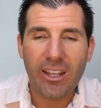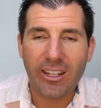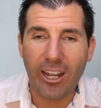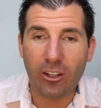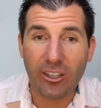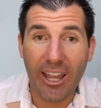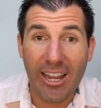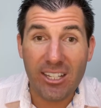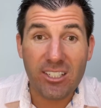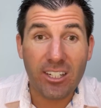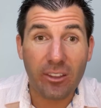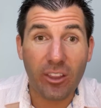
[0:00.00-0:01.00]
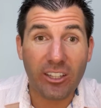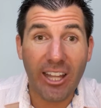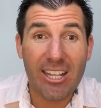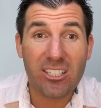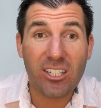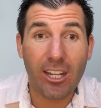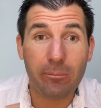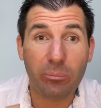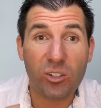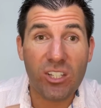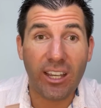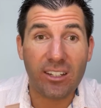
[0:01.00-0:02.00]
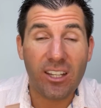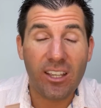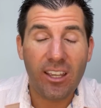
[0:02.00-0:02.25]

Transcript: now last the last 10%